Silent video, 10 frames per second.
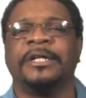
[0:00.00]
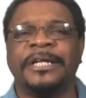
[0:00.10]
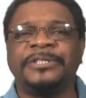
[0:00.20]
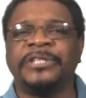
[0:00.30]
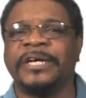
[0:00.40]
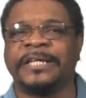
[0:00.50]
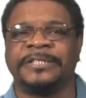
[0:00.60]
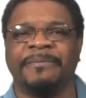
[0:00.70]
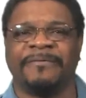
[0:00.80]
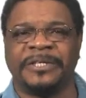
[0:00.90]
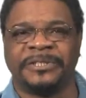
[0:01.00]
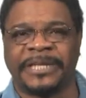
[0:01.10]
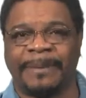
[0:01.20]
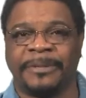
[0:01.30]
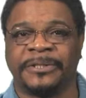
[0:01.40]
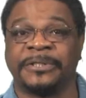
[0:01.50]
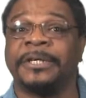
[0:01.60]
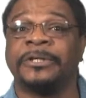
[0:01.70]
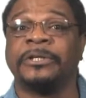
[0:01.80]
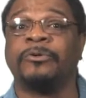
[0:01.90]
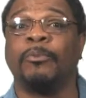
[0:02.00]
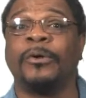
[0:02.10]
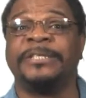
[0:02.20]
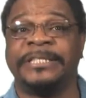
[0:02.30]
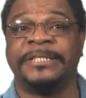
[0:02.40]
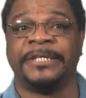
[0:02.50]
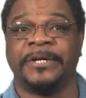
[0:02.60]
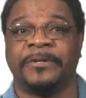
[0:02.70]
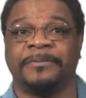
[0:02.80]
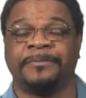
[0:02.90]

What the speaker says: Let's look at some of these topics in a little more detail.